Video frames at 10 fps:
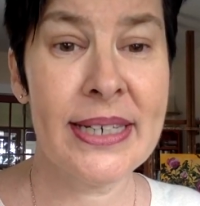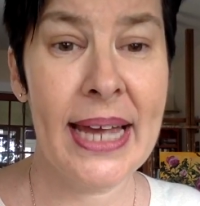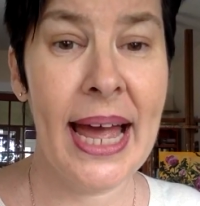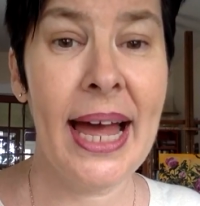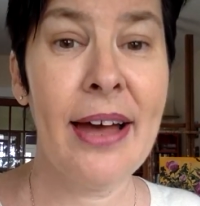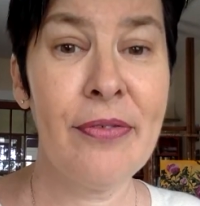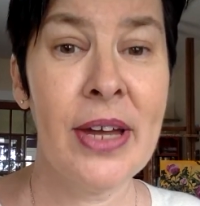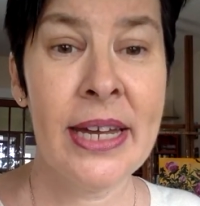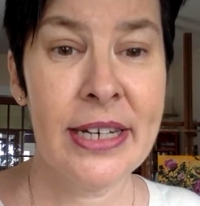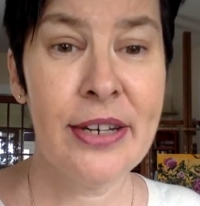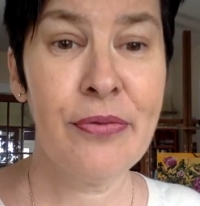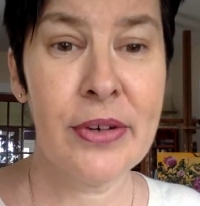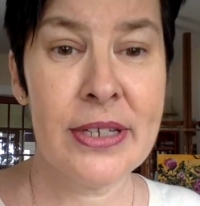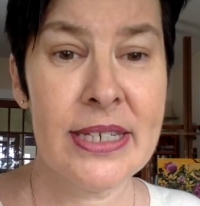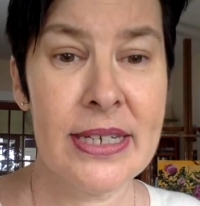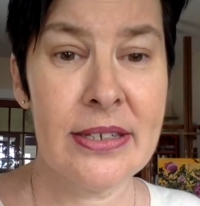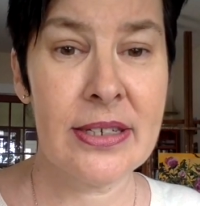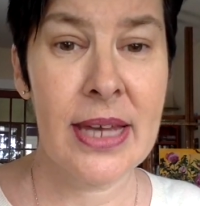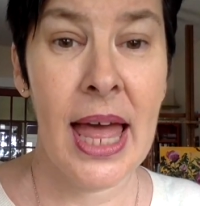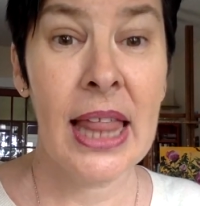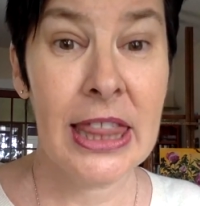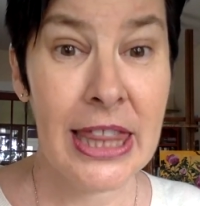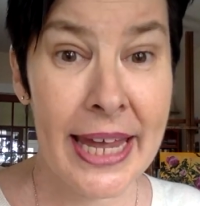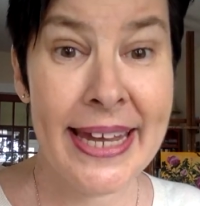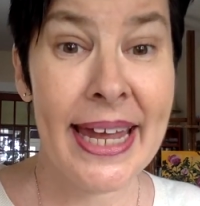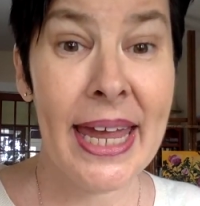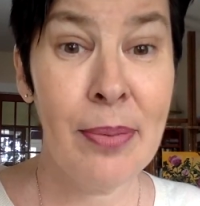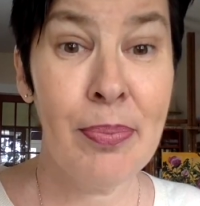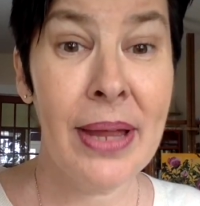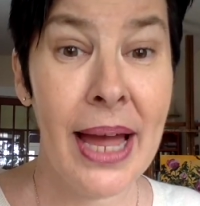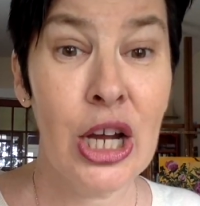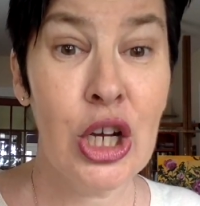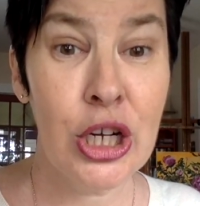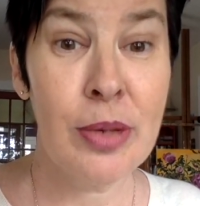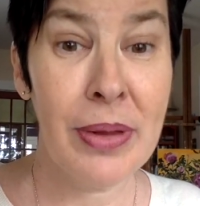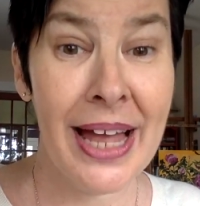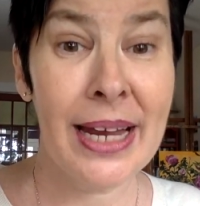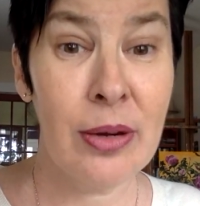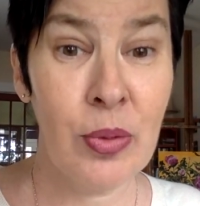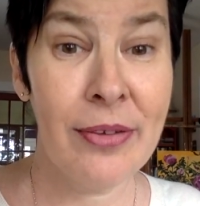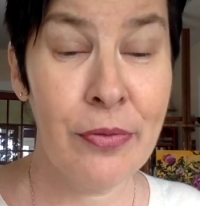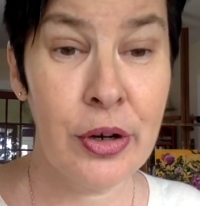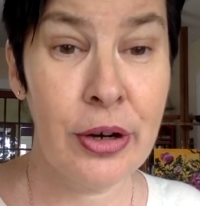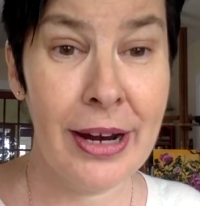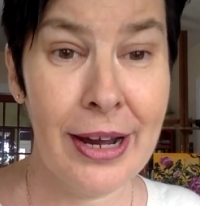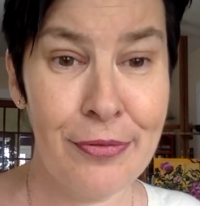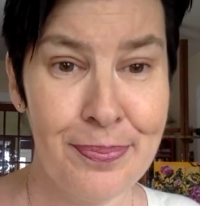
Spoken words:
to have differences like a good black and white photograph.